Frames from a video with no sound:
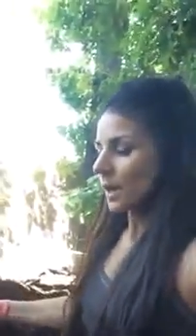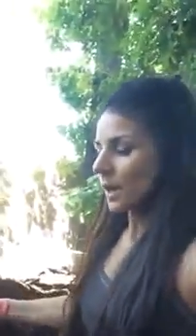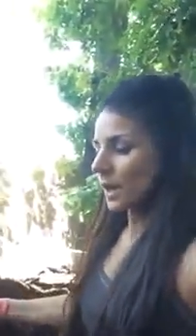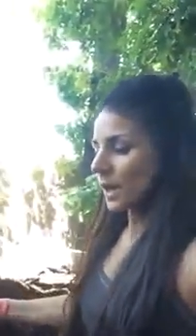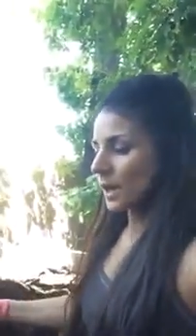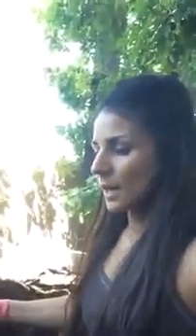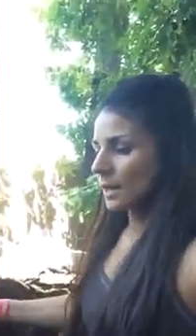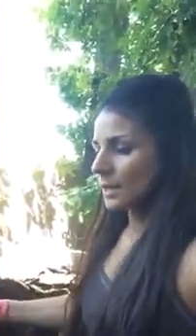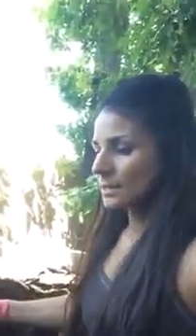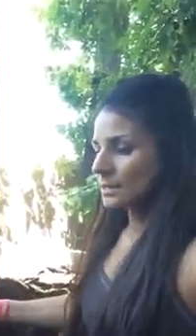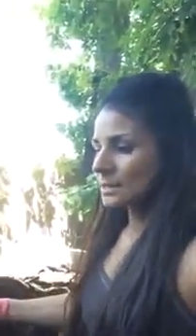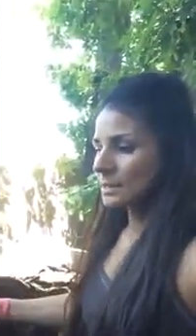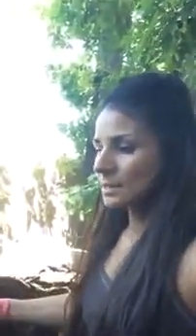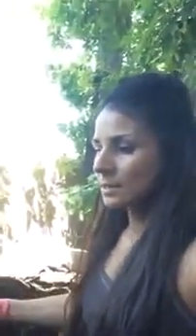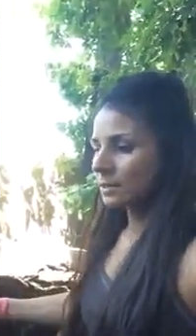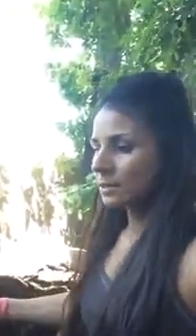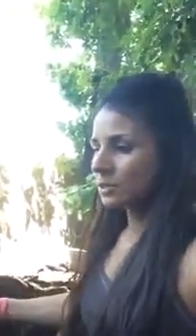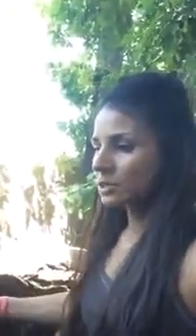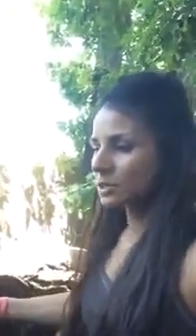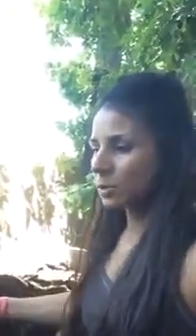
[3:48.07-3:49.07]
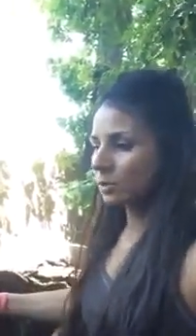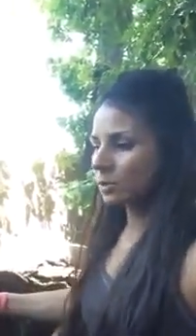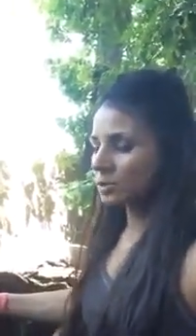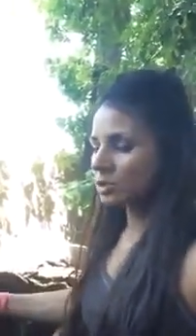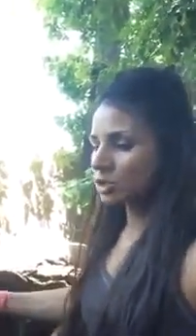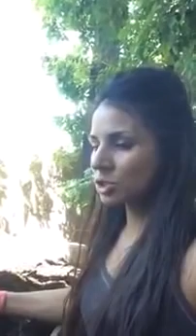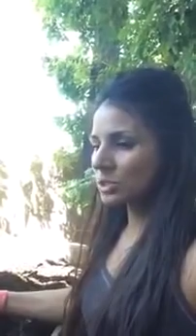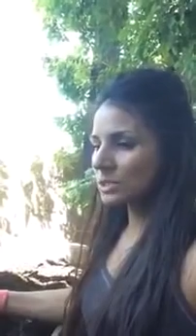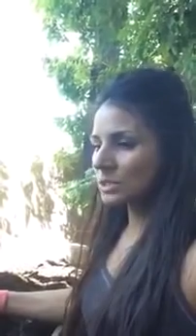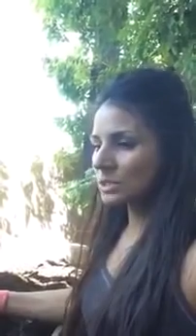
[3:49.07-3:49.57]
And so
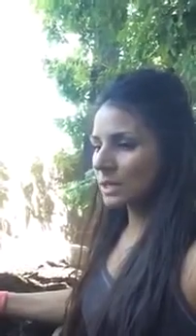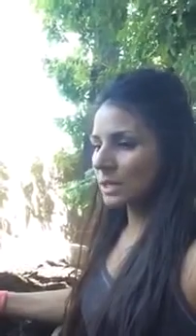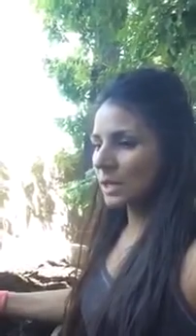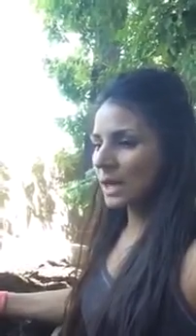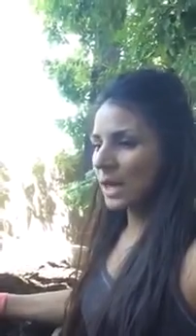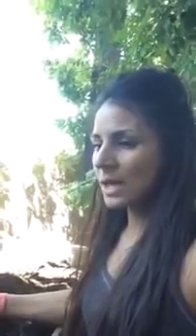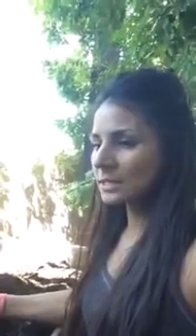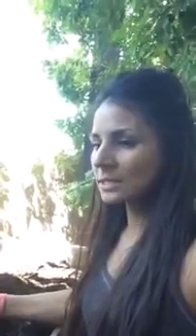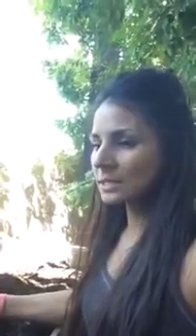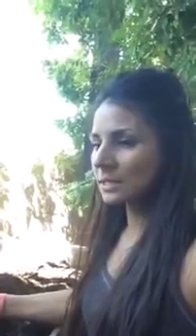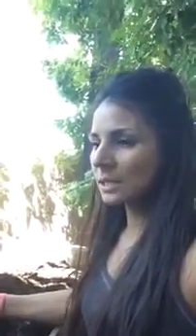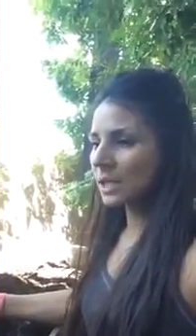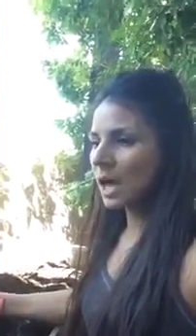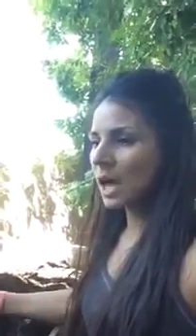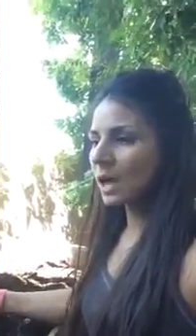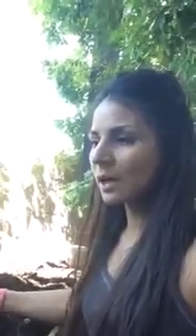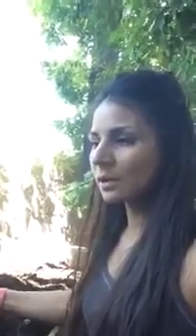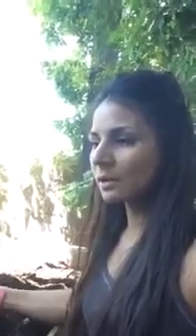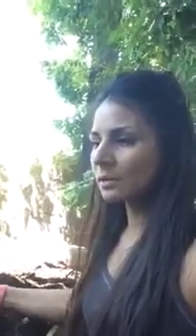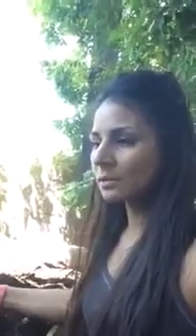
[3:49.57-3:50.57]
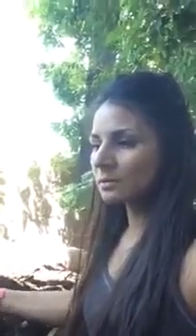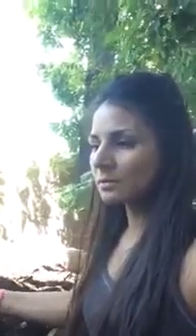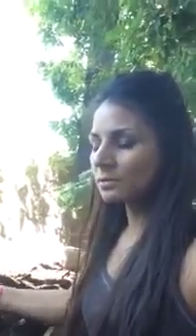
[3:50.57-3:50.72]
it has a lot,